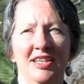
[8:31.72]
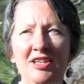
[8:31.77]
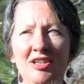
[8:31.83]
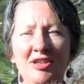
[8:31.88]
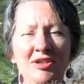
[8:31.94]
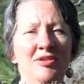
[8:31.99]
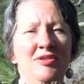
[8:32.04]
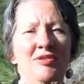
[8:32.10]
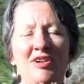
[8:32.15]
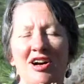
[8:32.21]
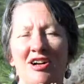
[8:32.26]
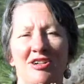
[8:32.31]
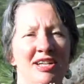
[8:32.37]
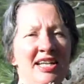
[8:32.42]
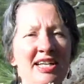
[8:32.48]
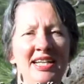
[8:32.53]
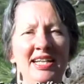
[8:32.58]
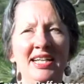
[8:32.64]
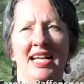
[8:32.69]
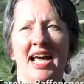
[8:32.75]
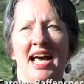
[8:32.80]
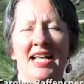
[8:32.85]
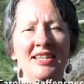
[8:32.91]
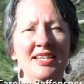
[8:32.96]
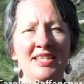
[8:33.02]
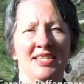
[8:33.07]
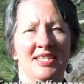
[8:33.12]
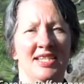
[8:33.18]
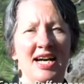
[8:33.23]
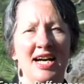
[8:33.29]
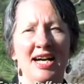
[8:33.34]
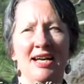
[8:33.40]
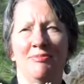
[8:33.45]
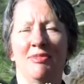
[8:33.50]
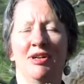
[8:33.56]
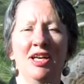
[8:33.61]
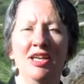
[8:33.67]
You are needed at this
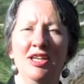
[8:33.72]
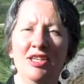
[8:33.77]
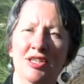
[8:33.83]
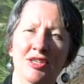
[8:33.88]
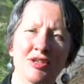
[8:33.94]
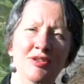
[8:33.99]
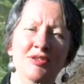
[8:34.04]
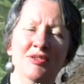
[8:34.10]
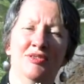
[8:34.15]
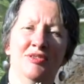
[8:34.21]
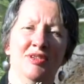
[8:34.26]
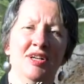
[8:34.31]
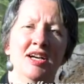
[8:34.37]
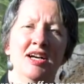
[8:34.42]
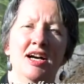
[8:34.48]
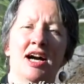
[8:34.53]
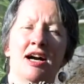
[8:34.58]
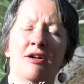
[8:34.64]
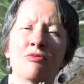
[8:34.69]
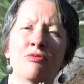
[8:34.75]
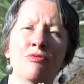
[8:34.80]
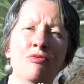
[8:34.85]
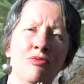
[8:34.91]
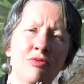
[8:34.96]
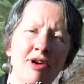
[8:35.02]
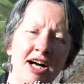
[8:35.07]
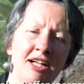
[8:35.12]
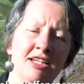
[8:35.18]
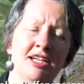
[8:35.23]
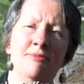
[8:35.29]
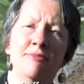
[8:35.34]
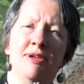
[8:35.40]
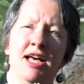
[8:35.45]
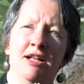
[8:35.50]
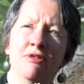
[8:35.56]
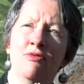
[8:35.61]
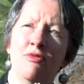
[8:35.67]
time. You are welcome
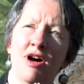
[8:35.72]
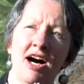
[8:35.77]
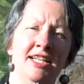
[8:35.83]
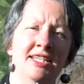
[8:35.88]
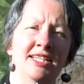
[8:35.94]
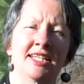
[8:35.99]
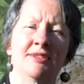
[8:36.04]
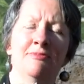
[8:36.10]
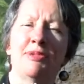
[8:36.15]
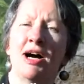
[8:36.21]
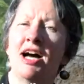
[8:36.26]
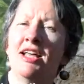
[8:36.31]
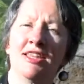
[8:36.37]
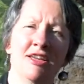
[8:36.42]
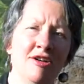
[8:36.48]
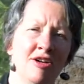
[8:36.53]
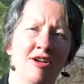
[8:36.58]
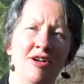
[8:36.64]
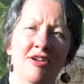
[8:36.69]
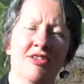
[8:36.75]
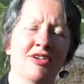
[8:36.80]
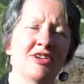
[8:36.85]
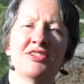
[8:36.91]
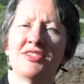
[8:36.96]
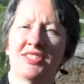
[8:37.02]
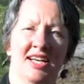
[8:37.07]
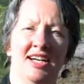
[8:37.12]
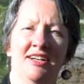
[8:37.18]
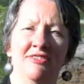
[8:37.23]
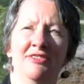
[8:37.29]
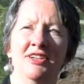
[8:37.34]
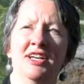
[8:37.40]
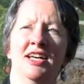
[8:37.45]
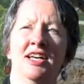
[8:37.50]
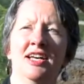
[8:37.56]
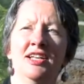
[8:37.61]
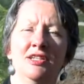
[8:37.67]
and wanted by the earth herself
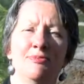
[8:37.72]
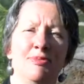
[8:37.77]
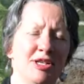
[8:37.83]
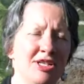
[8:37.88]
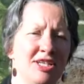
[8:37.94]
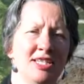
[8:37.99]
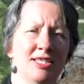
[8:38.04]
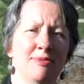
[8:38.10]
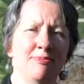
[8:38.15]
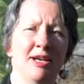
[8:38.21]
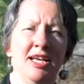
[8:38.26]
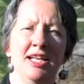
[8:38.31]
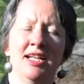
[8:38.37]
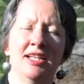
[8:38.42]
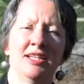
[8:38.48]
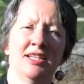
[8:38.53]
to participate in